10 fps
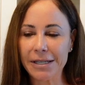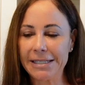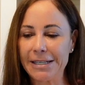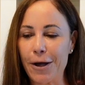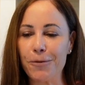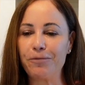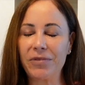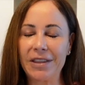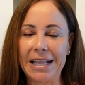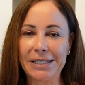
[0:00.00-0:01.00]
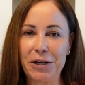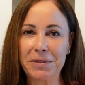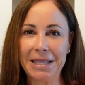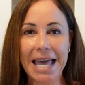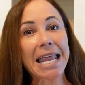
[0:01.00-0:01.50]
So let's hope
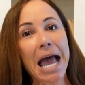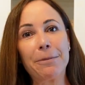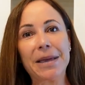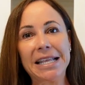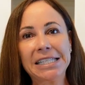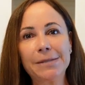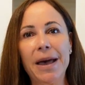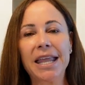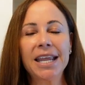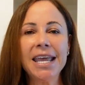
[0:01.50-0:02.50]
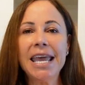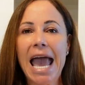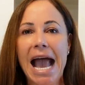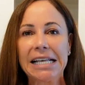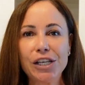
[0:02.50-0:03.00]
that that happens. But
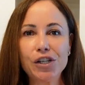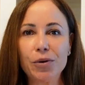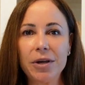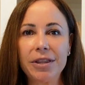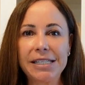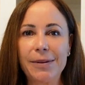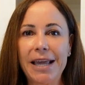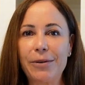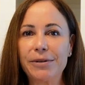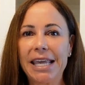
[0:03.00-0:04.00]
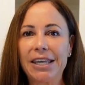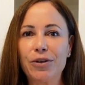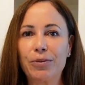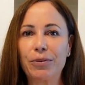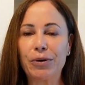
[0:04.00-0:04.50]
as usual, this week I will take
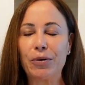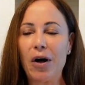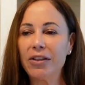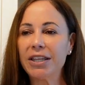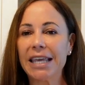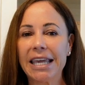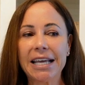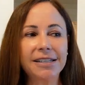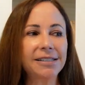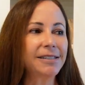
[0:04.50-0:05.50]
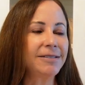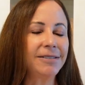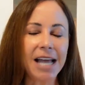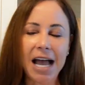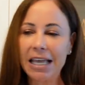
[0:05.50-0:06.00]
you through all the things,
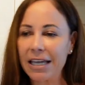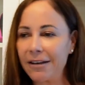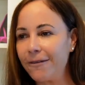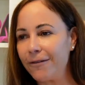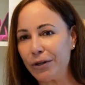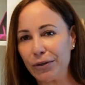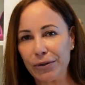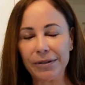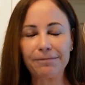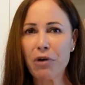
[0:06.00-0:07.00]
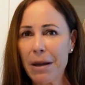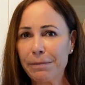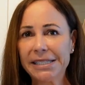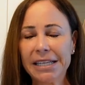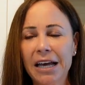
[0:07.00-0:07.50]
diet, food, prep
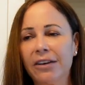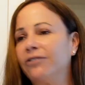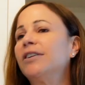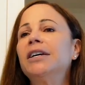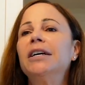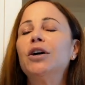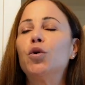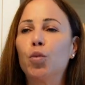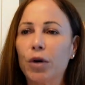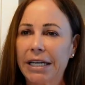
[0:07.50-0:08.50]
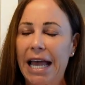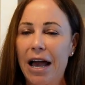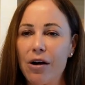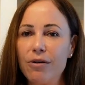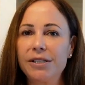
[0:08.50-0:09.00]
stuff,
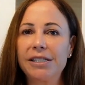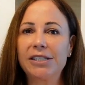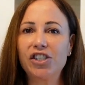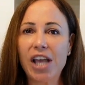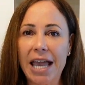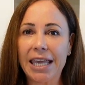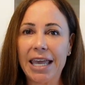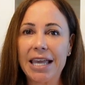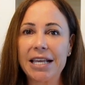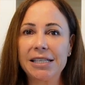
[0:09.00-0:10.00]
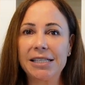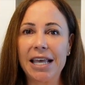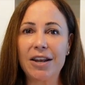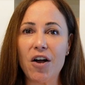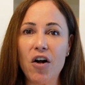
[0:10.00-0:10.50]
workouts, check-ins,
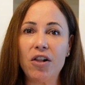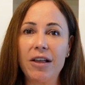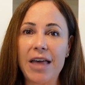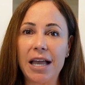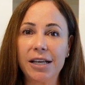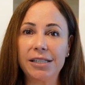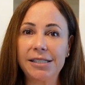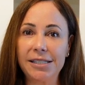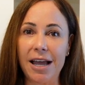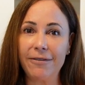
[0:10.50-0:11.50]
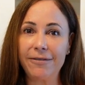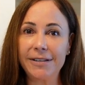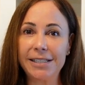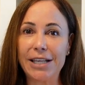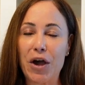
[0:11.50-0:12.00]
and all of that good stuff.
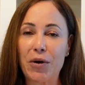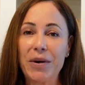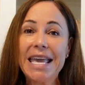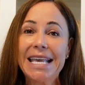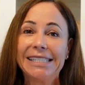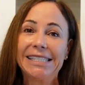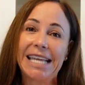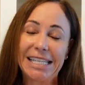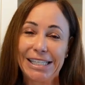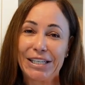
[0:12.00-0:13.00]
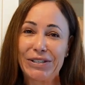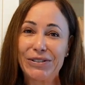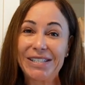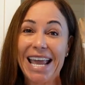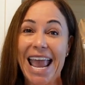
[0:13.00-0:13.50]
So stay
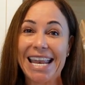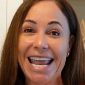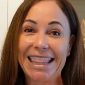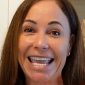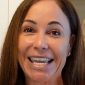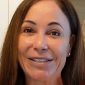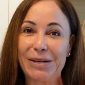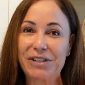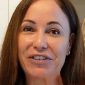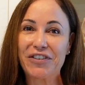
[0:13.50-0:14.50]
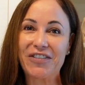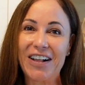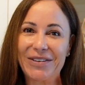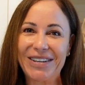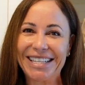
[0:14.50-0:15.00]
tuned and thank you so much for
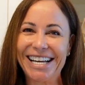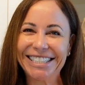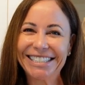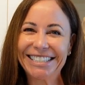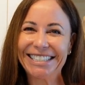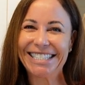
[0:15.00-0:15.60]
following along.